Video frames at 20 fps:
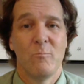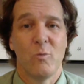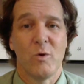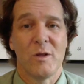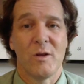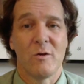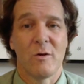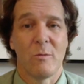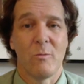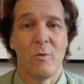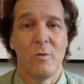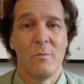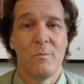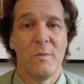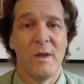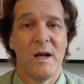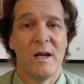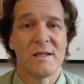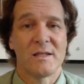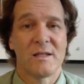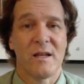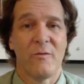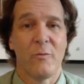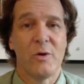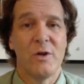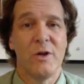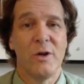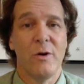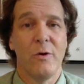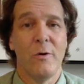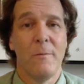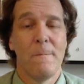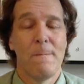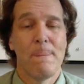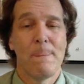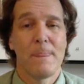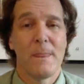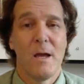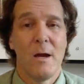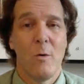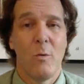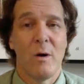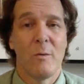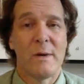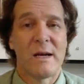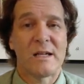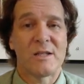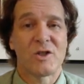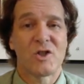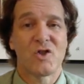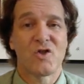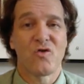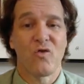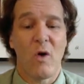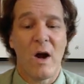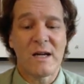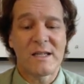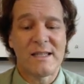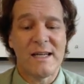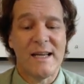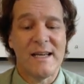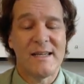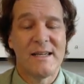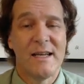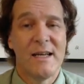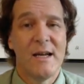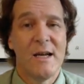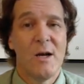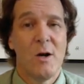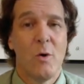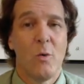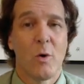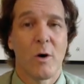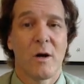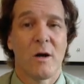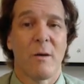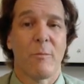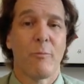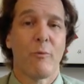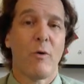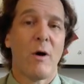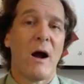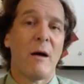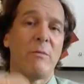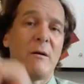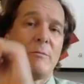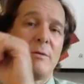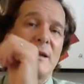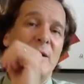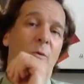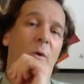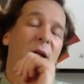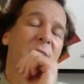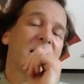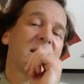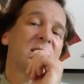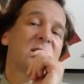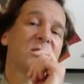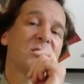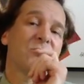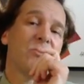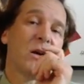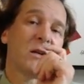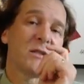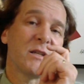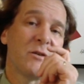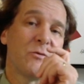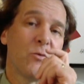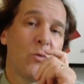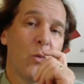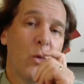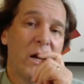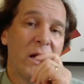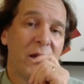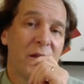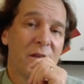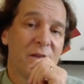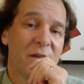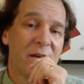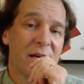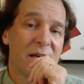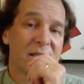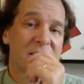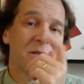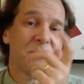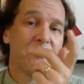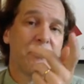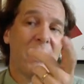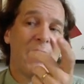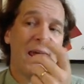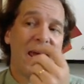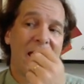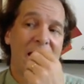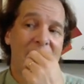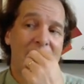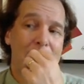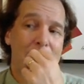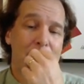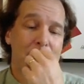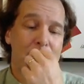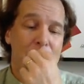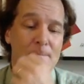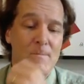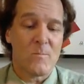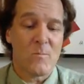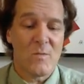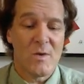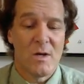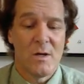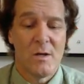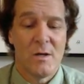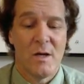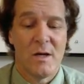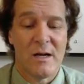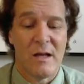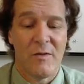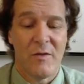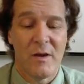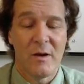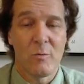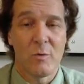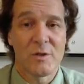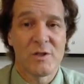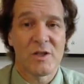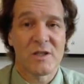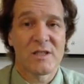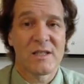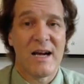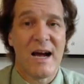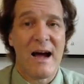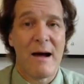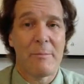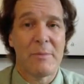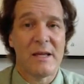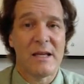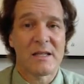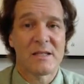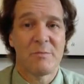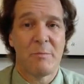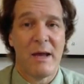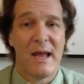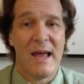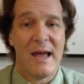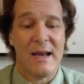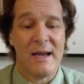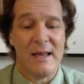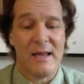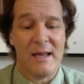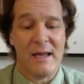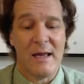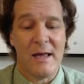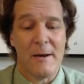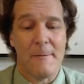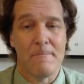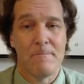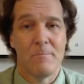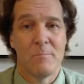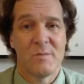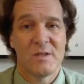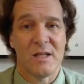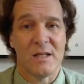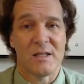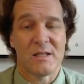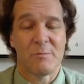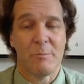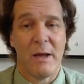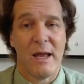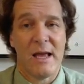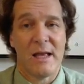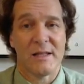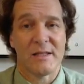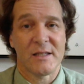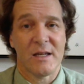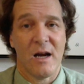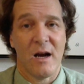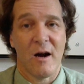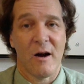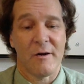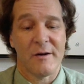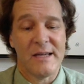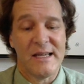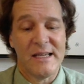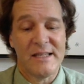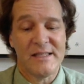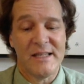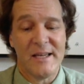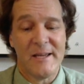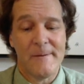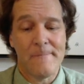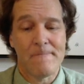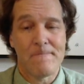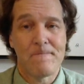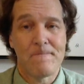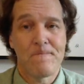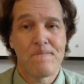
with the normal stuff we do. When we construct it, we're going to probably want to construct it with a span. And I think we'll just copy a span in, since spans are easy